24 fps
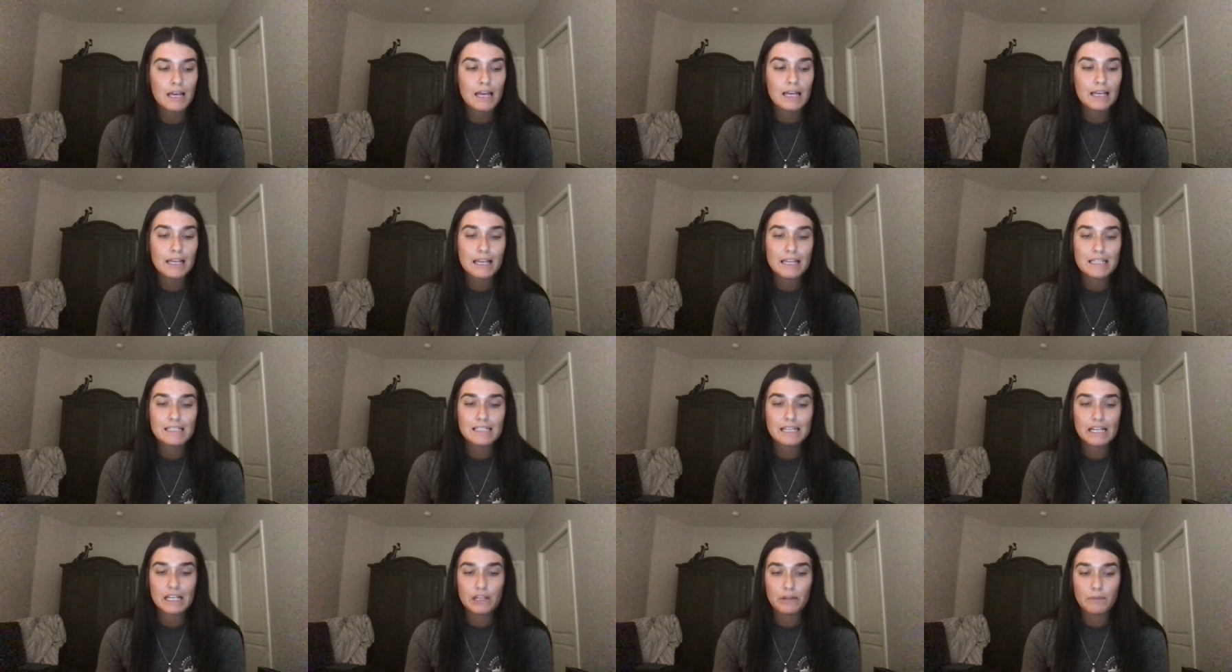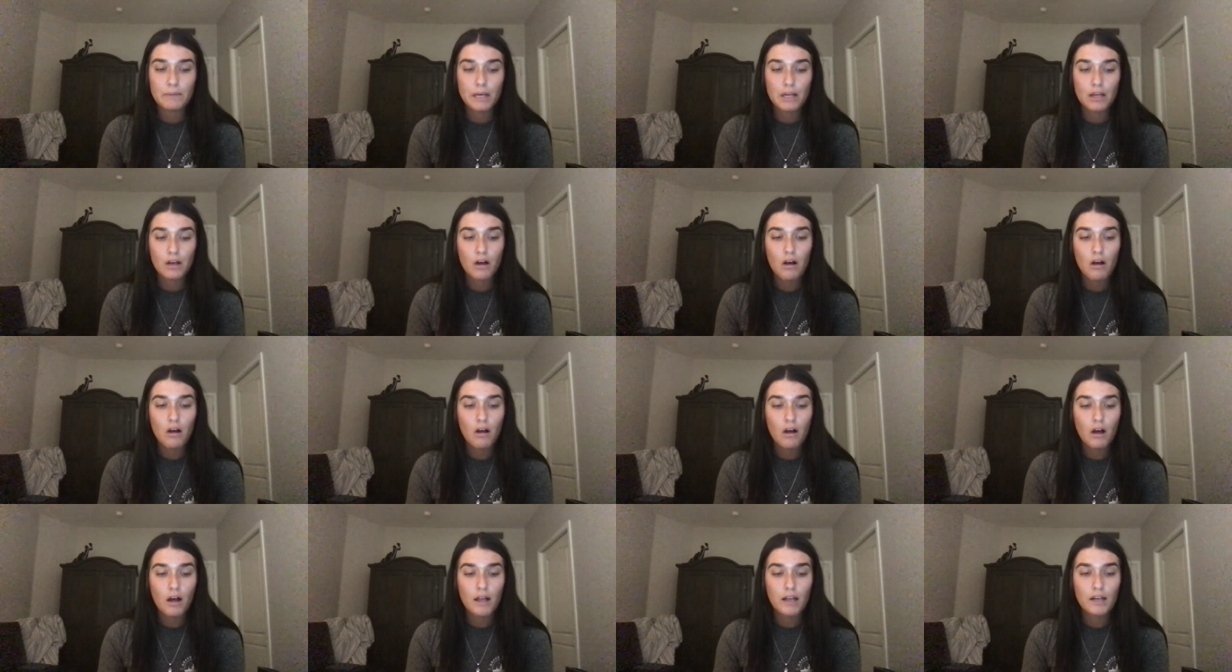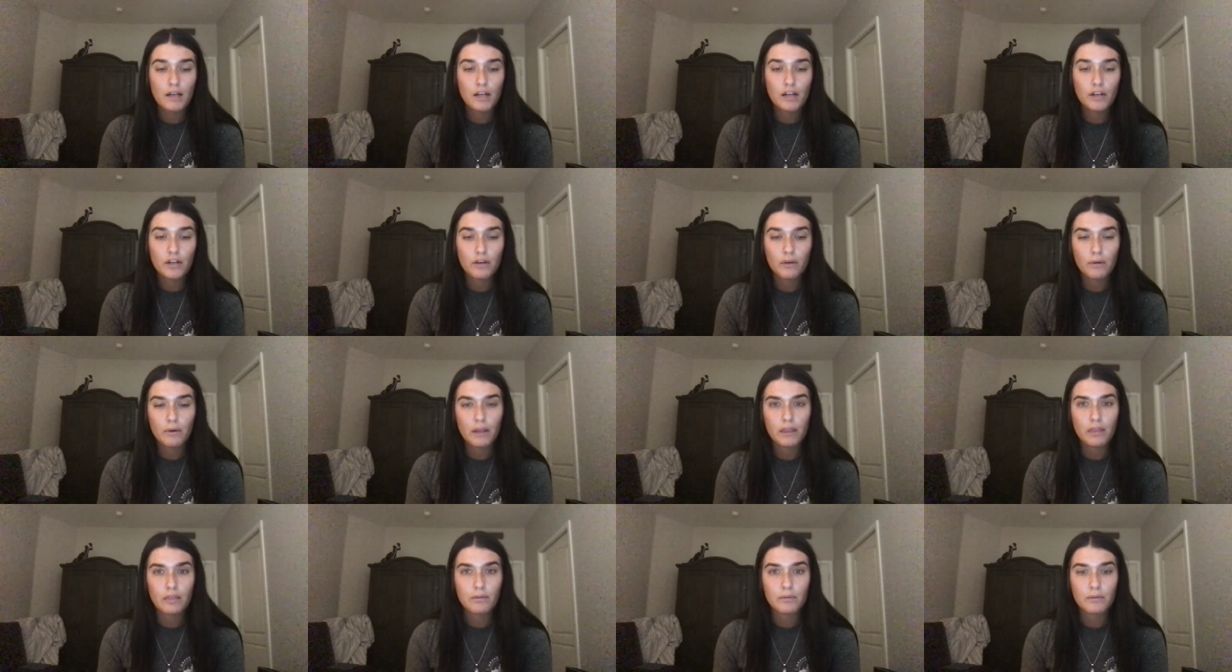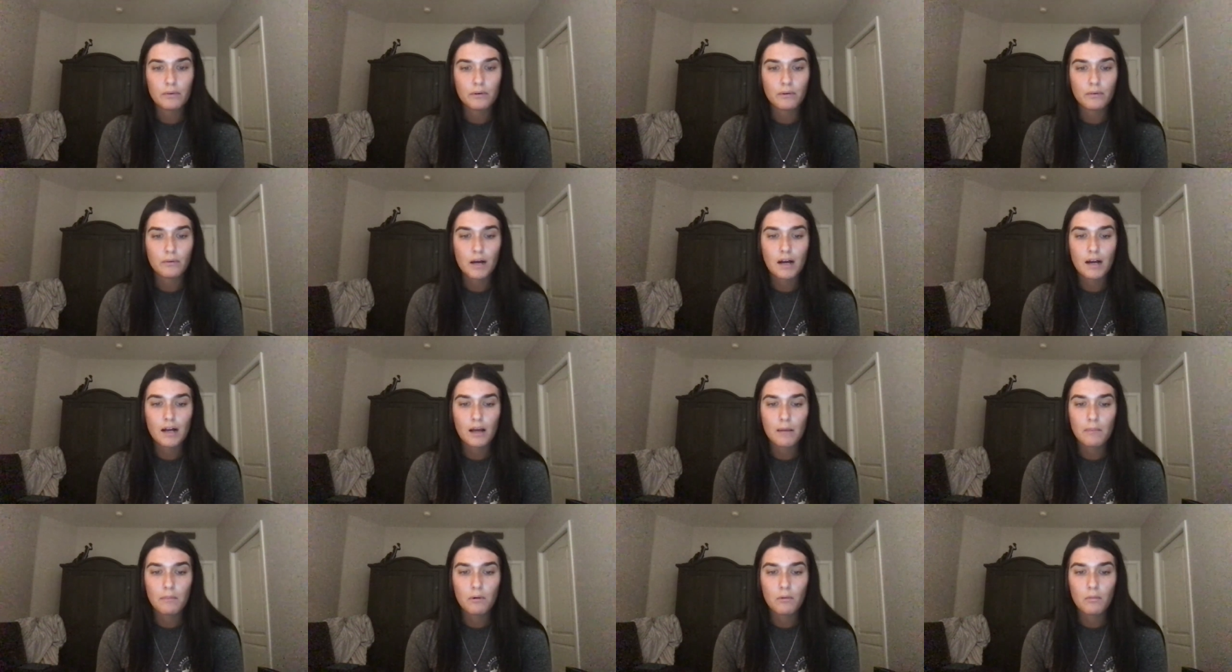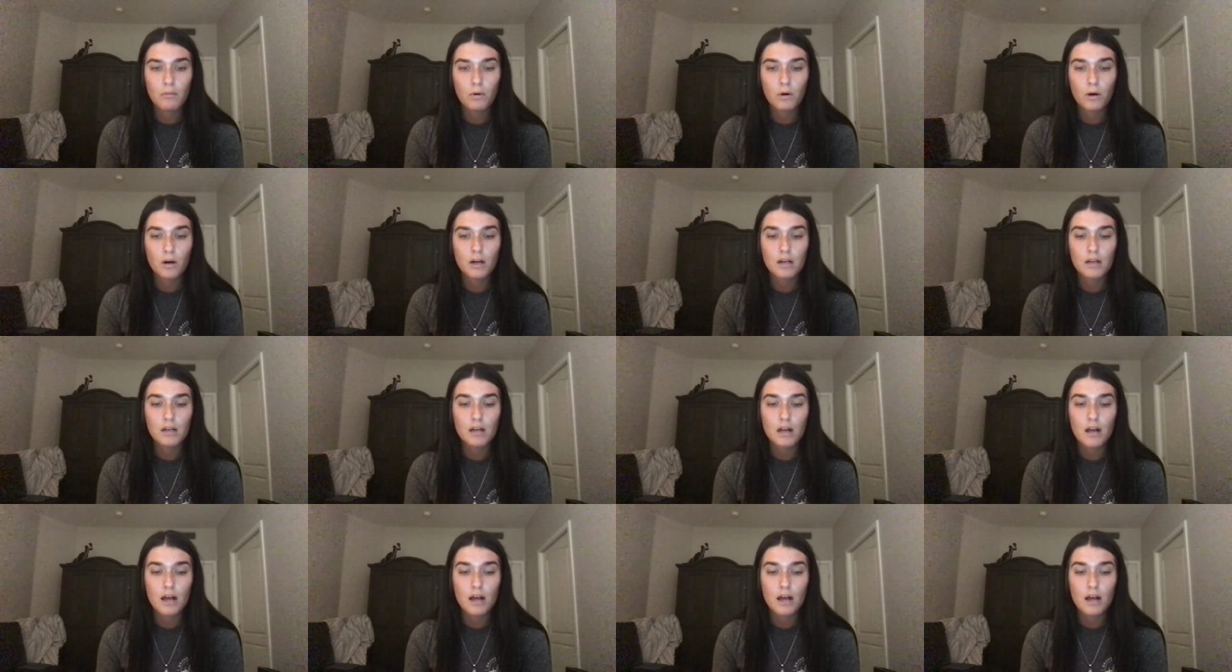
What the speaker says: Continuing on, going through a couple more